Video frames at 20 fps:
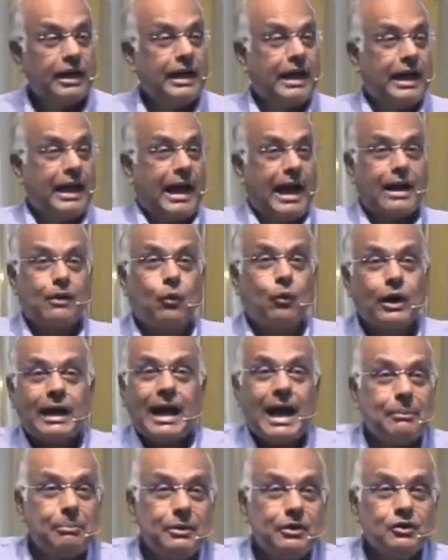And what
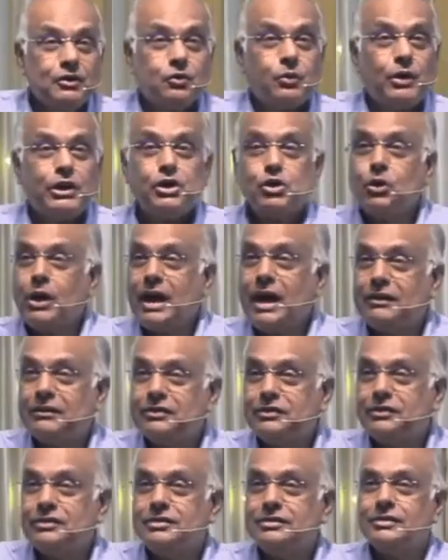happens when you
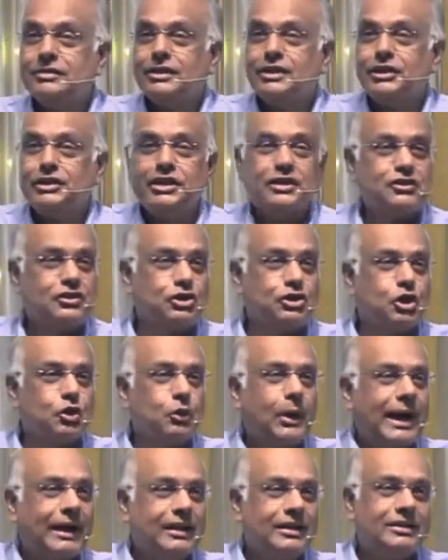have this
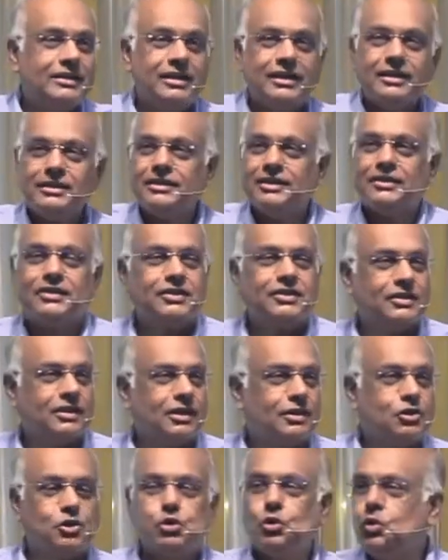duality, this uh,
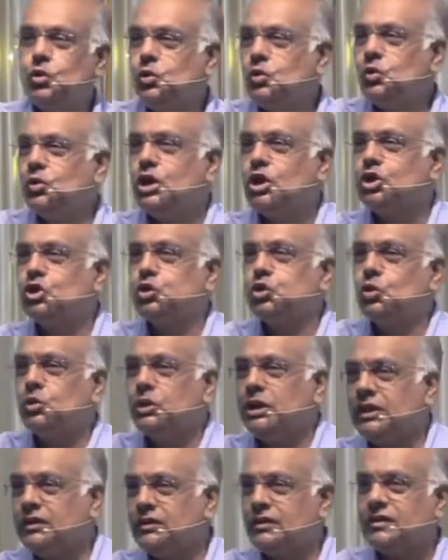two
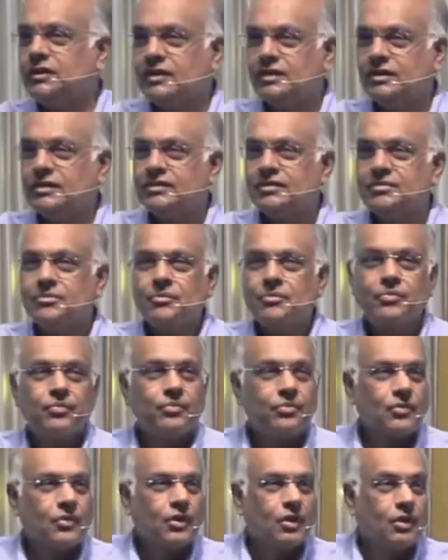two-ness?
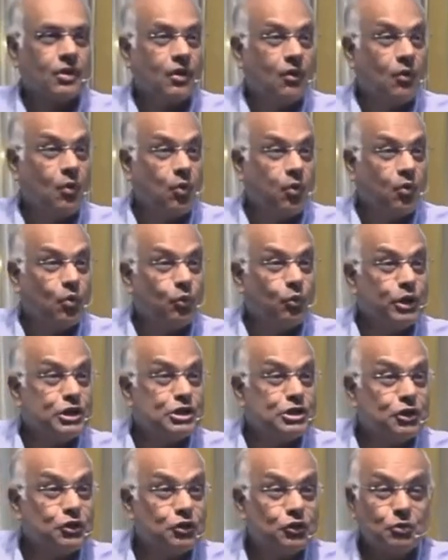Which
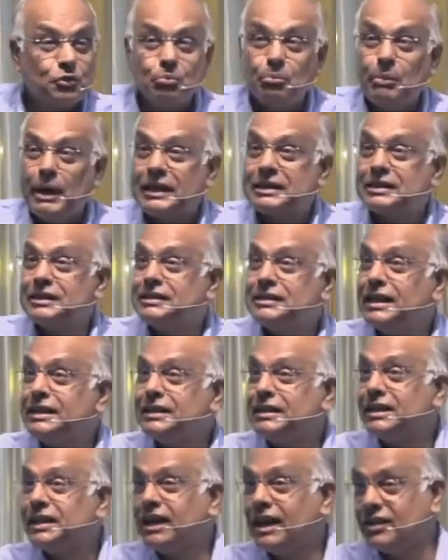is better than
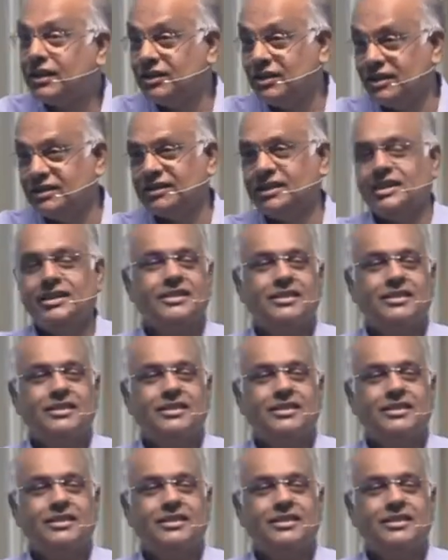the other, right?